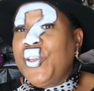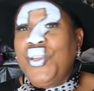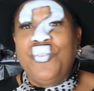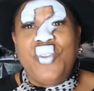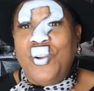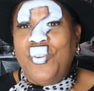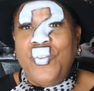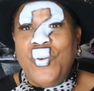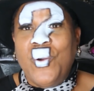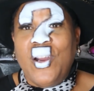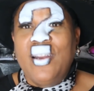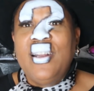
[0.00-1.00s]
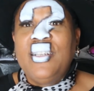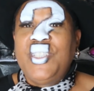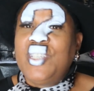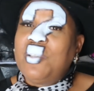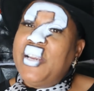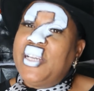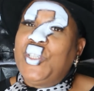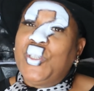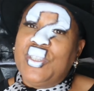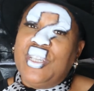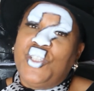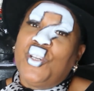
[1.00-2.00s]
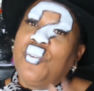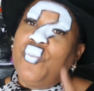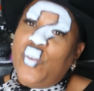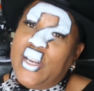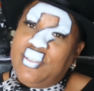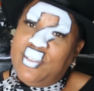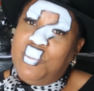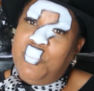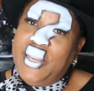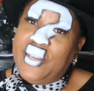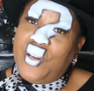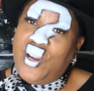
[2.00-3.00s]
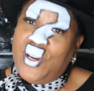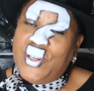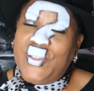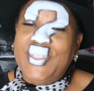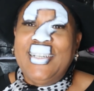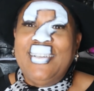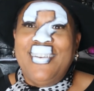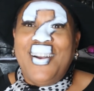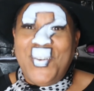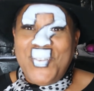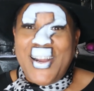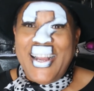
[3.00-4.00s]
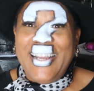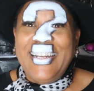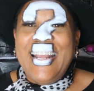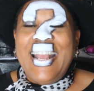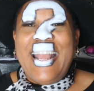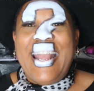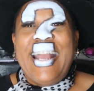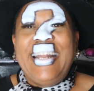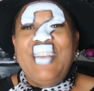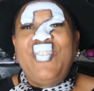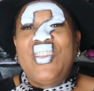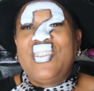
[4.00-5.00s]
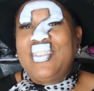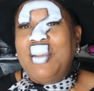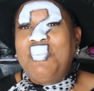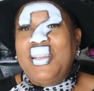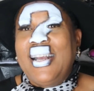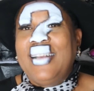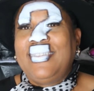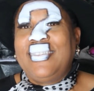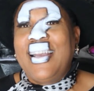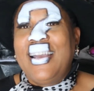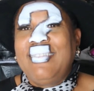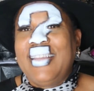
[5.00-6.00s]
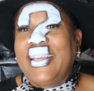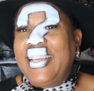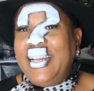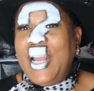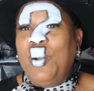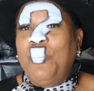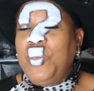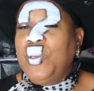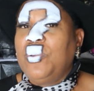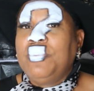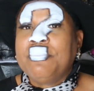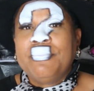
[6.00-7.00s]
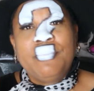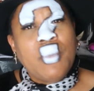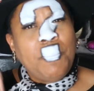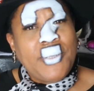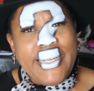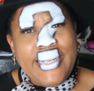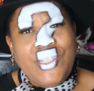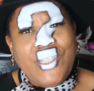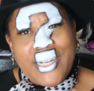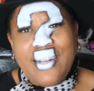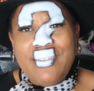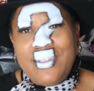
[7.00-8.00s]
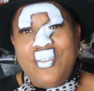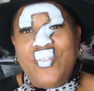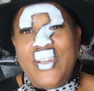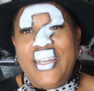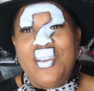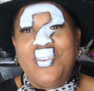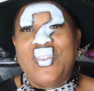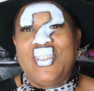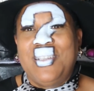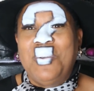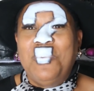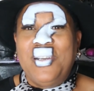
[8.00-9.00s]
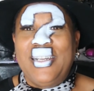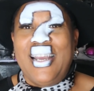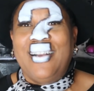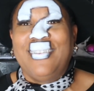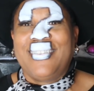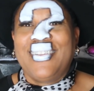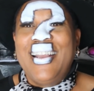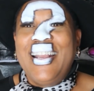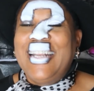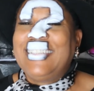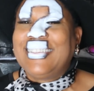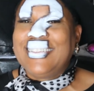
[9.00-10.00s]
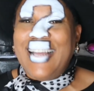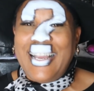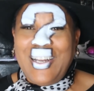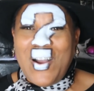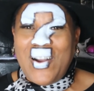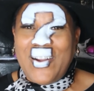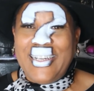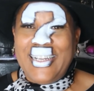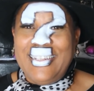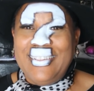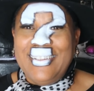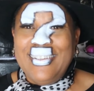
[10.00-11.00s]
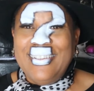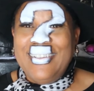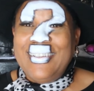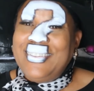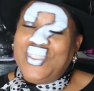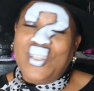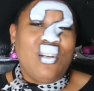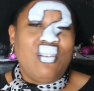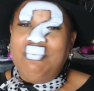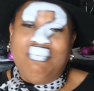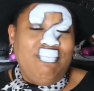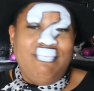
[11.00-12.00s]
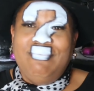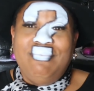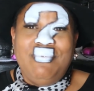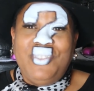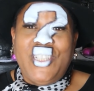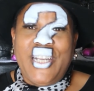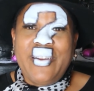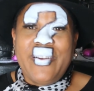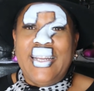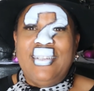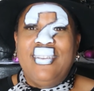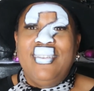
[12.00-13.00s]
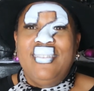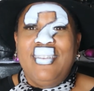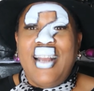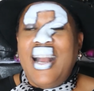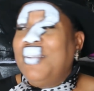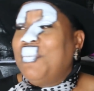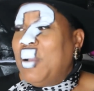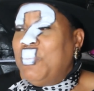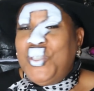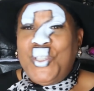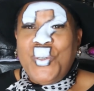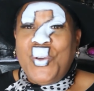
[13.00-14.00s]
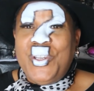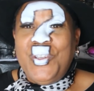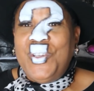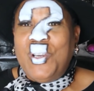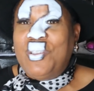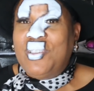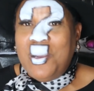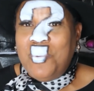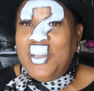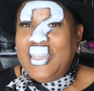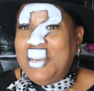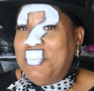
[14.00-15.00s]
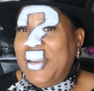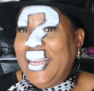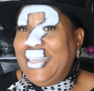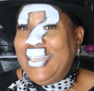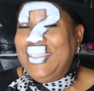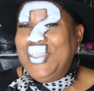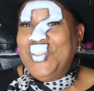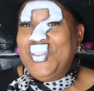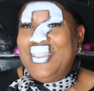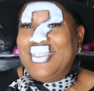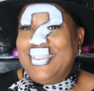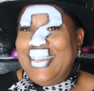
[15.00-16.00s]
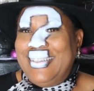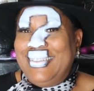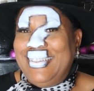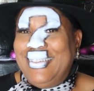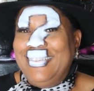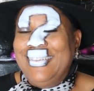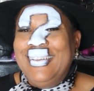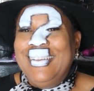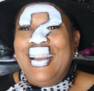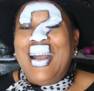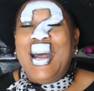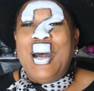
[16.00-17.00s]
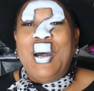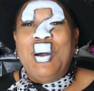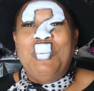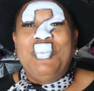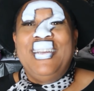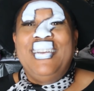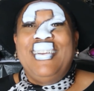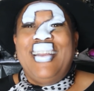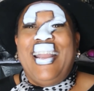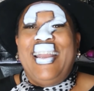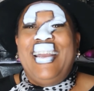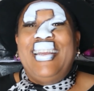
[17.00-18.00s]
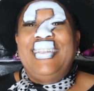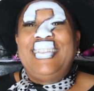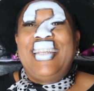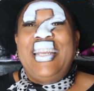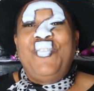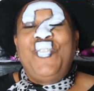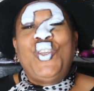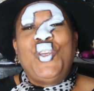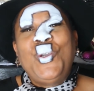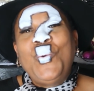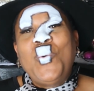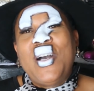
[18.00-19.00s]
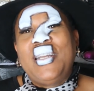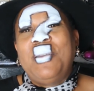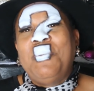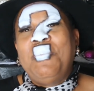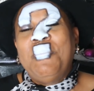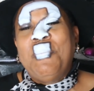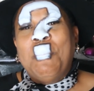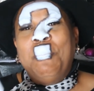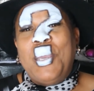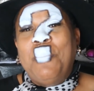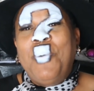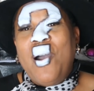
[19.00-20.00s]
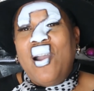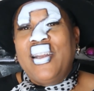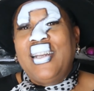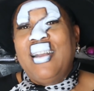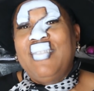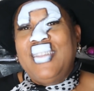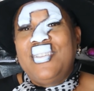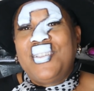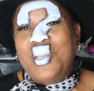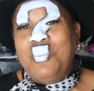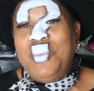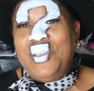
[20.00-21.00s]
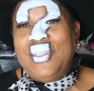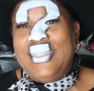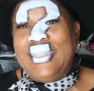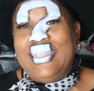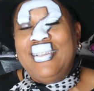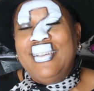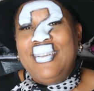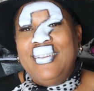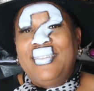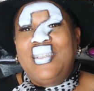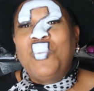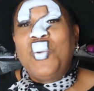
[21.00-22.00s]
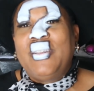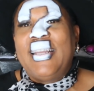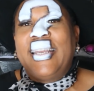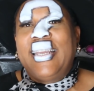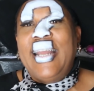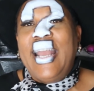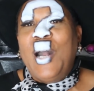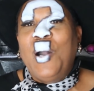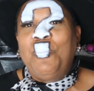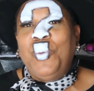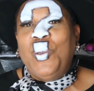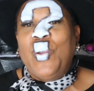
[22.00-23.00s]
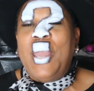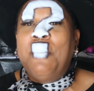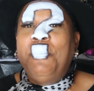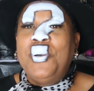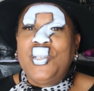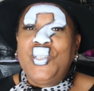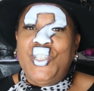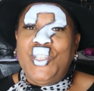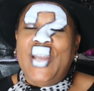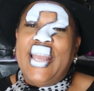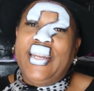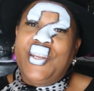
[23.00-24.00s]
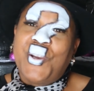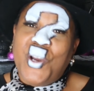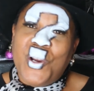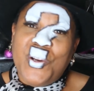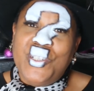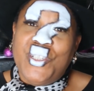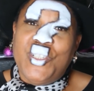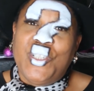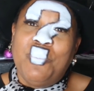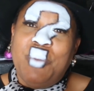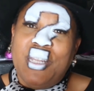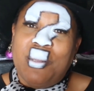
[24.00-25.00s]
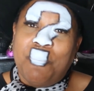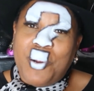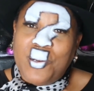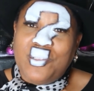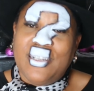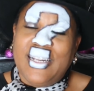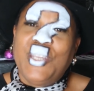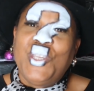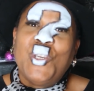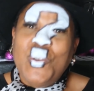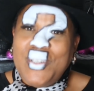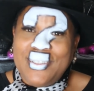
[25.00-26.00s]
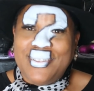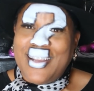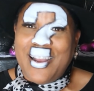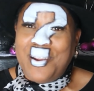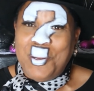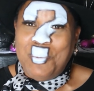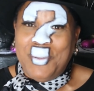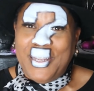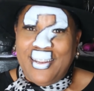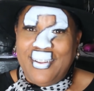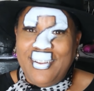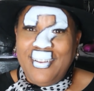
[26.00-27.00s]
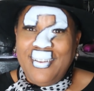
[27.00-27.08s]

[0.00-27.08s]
you vote for, just make sure that your voice is being heard. All right? And if there's something I said that can help you, please share this video with someone else. It's lighthearted, so share it. I'm sure you know someone that can use this lesson. And if you want to be a part of this community, someone that can help you and push you and encourage you to be the person that you desire to be,